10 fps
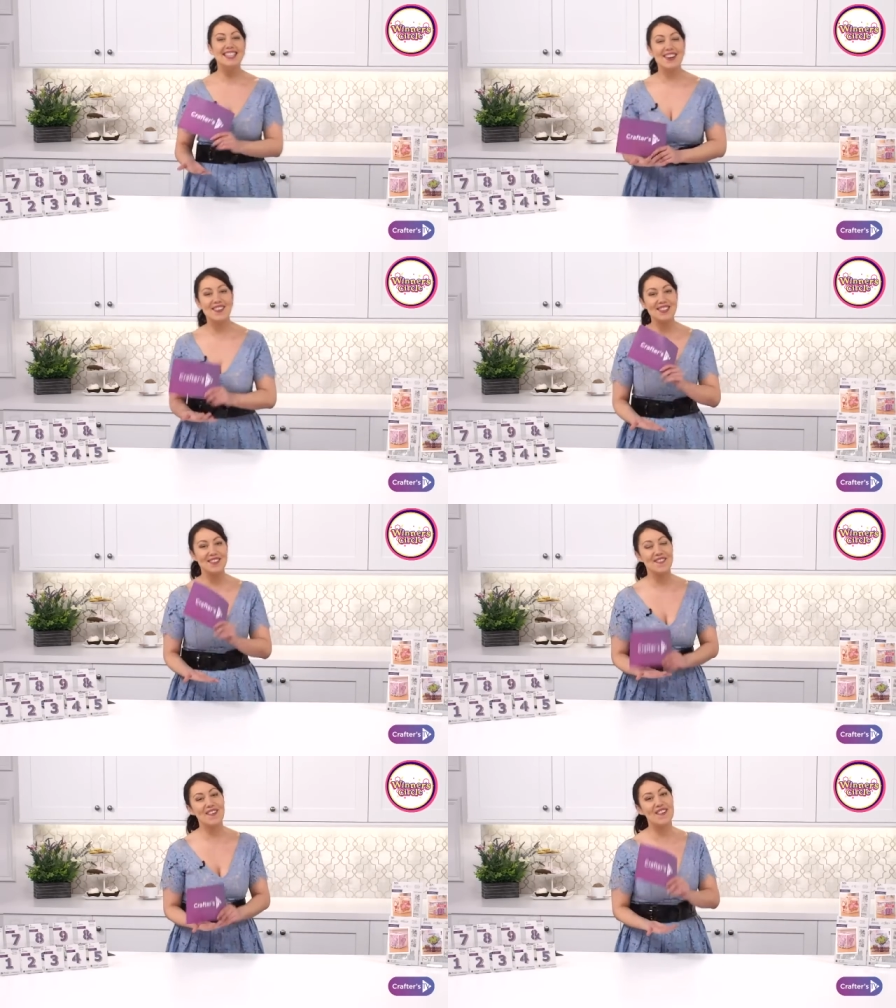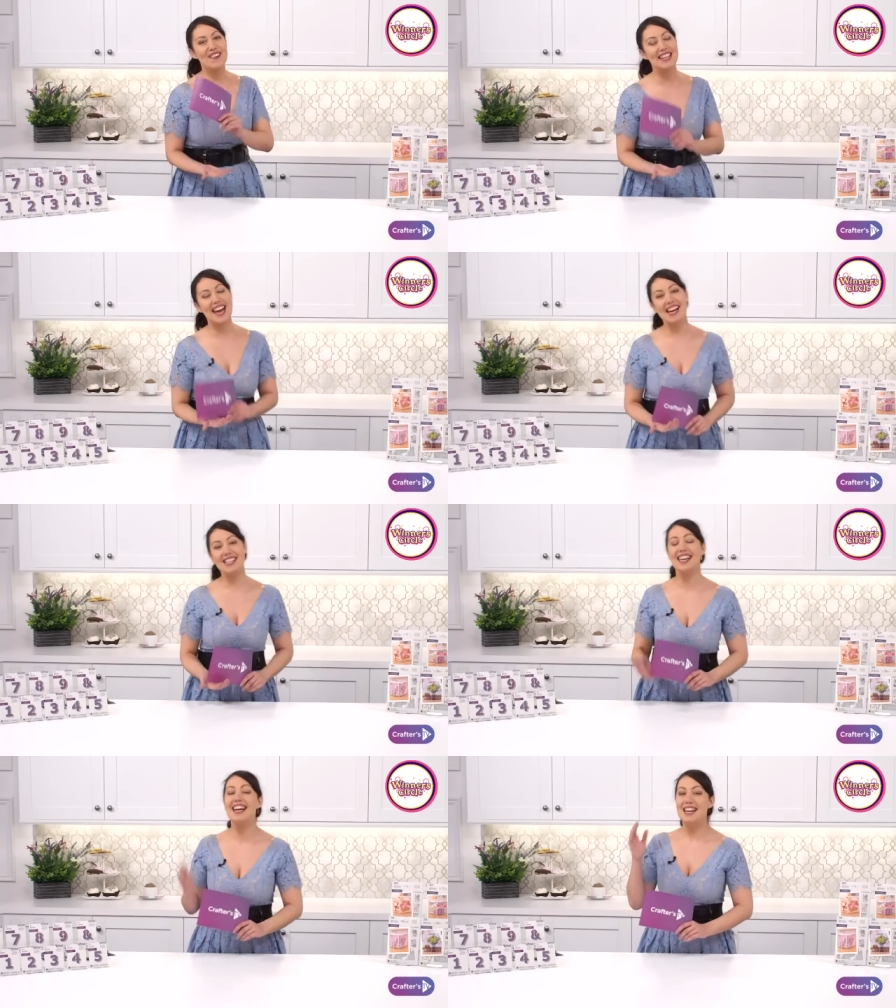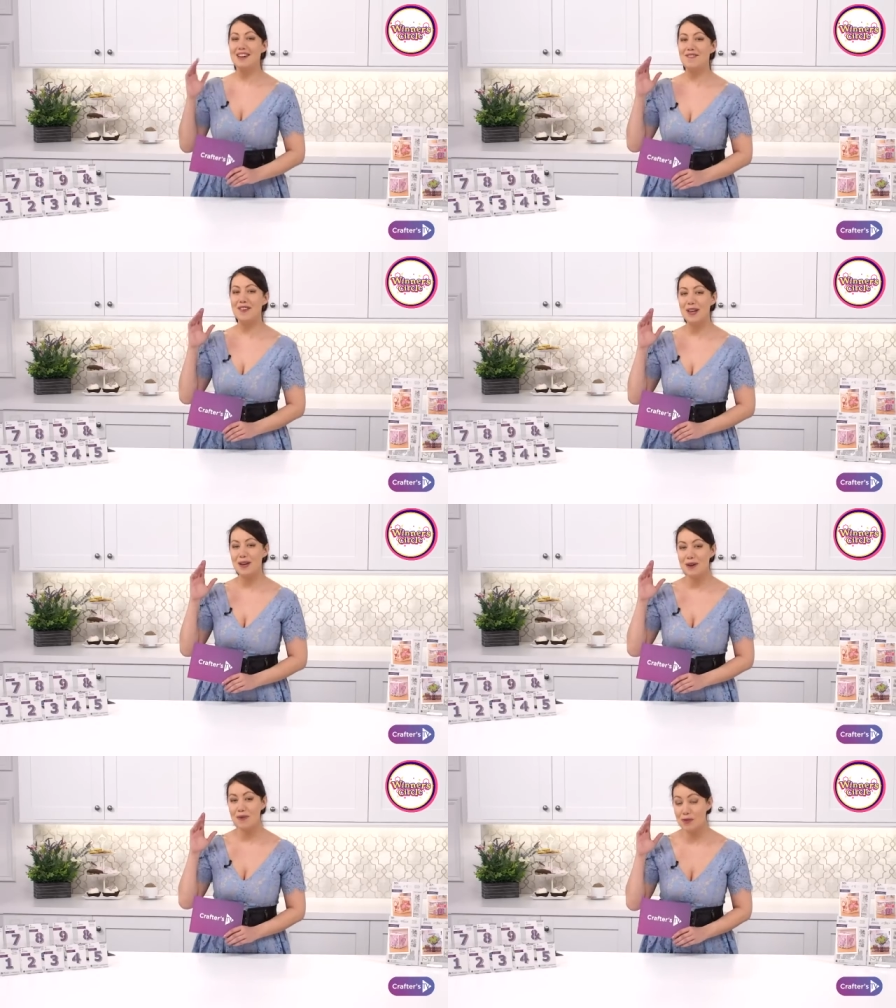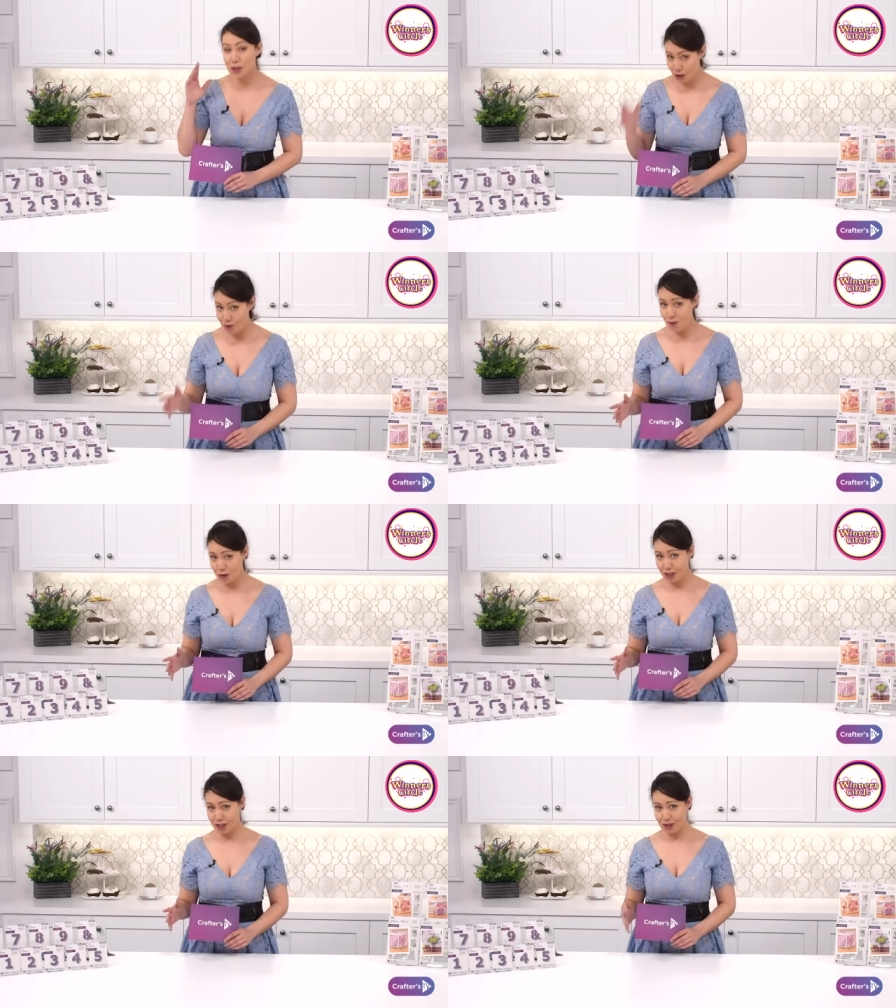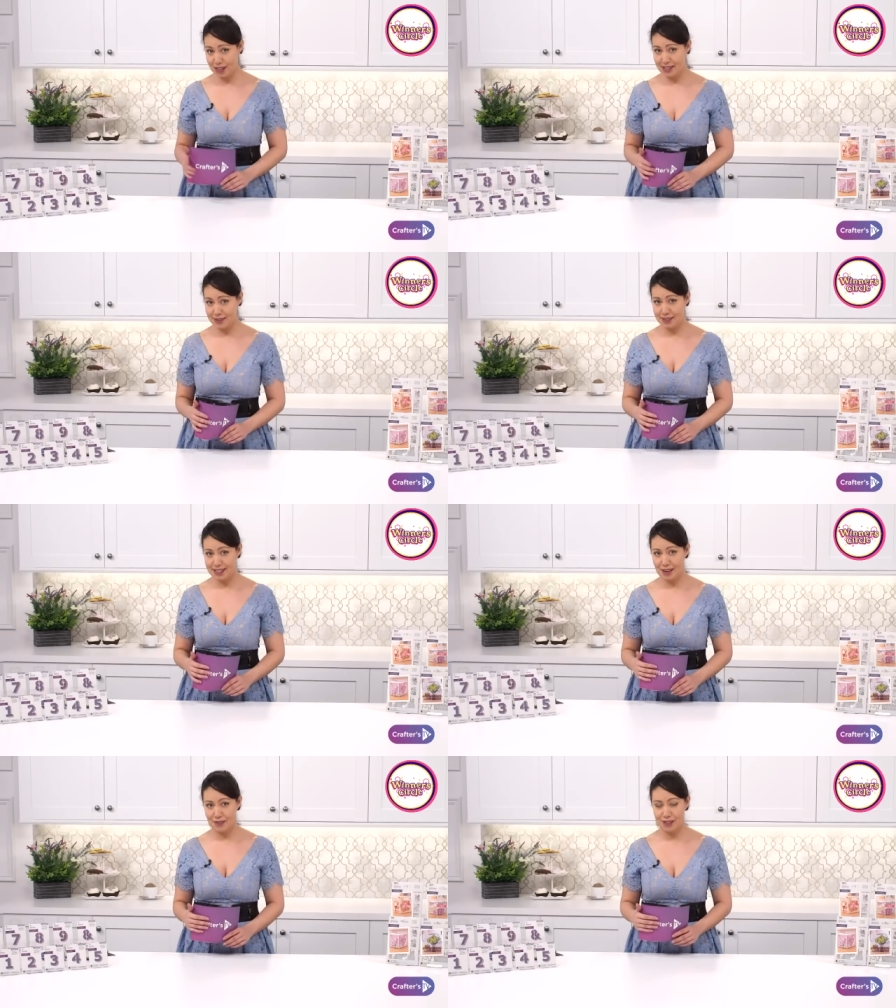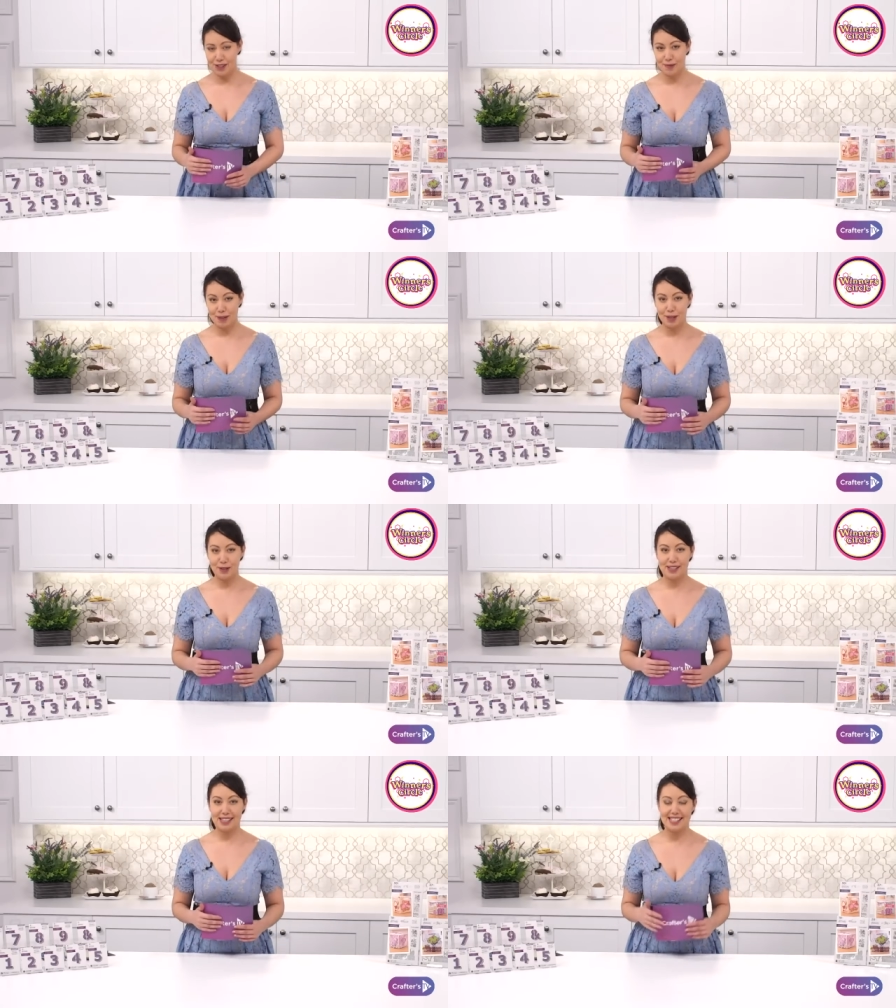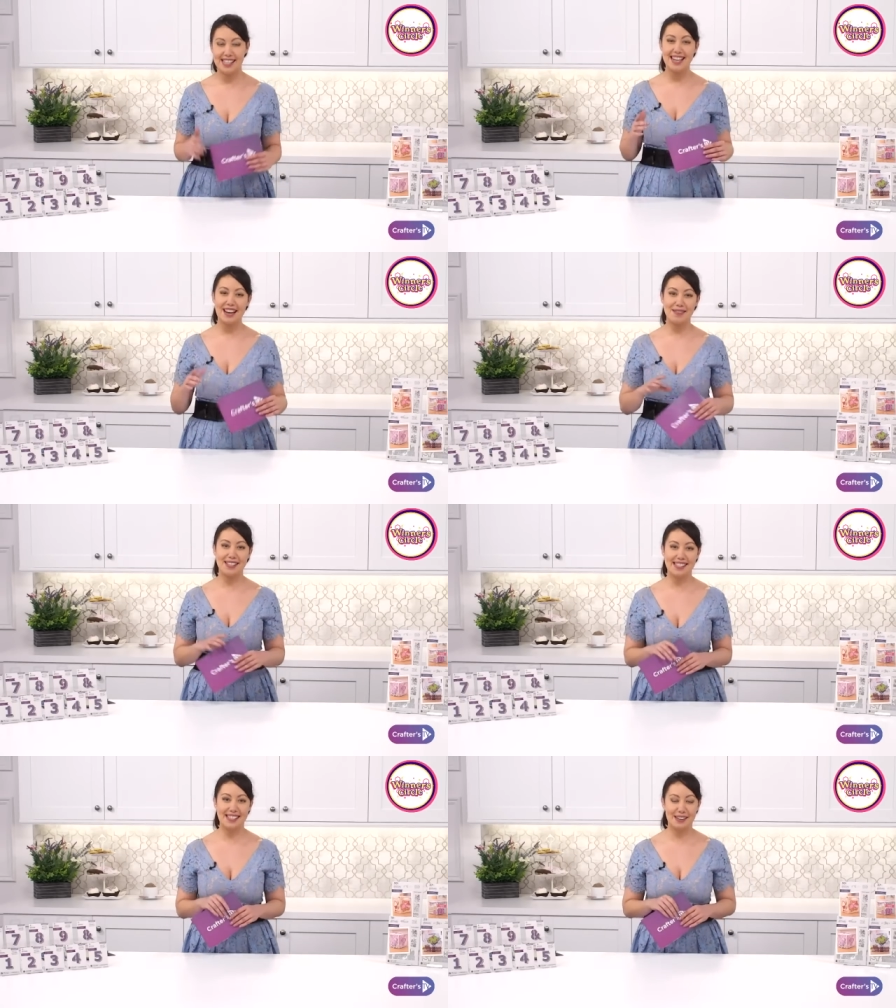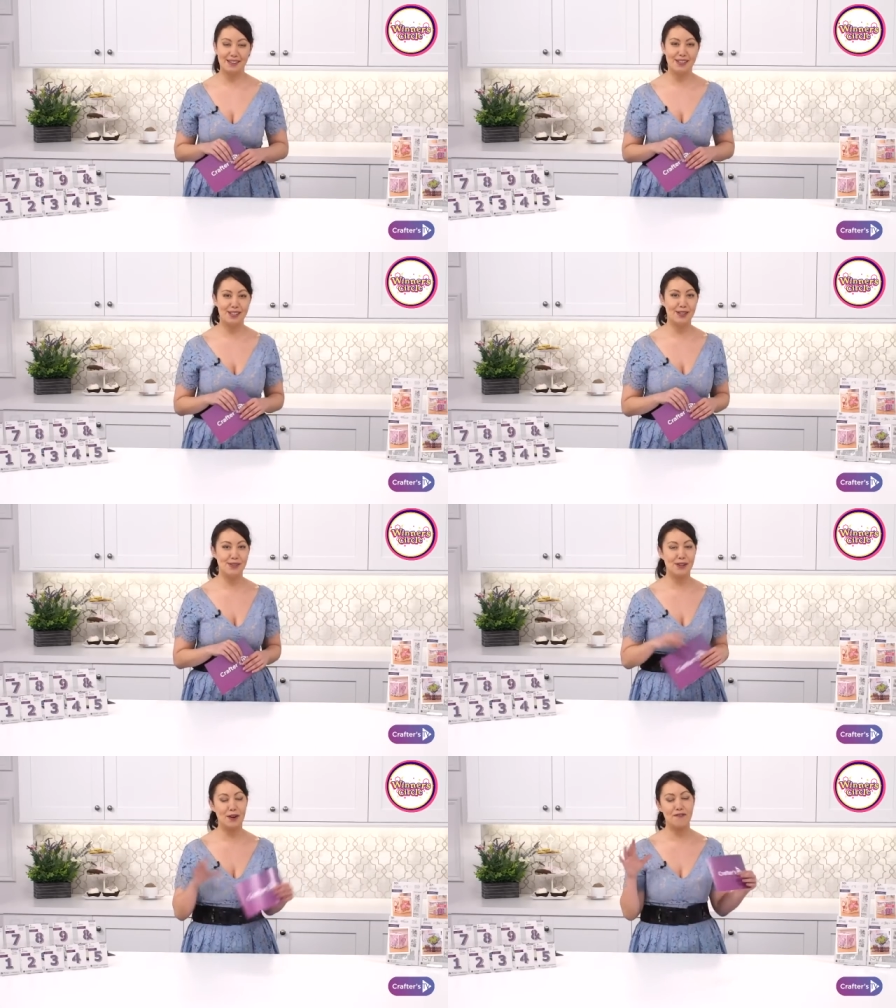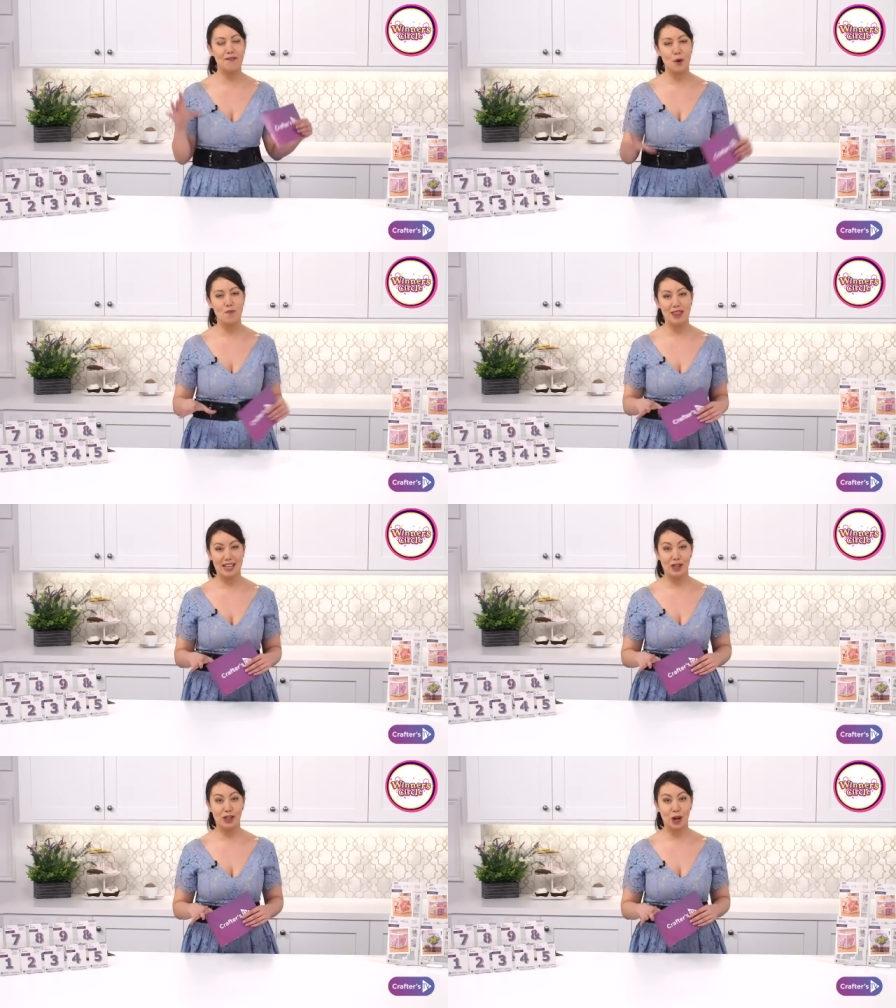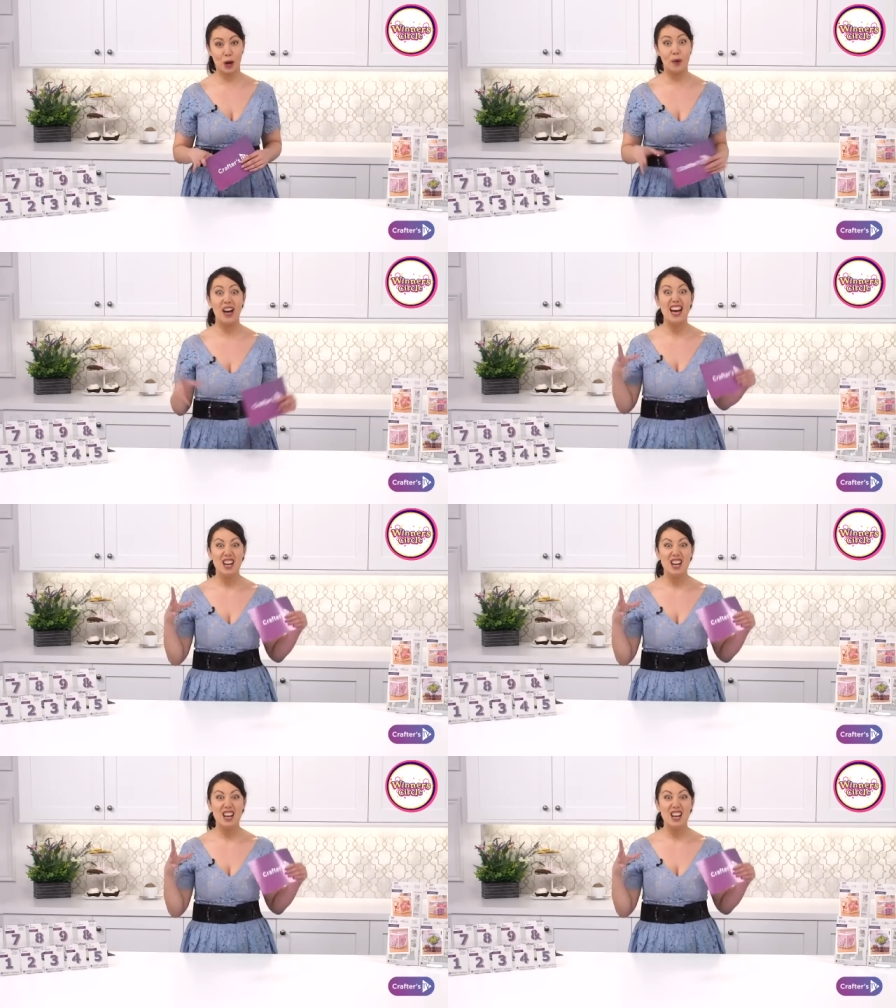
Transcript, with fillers: Don't forget, if you do want to treat yourself to some of the goodies, now is the time to do so from this show.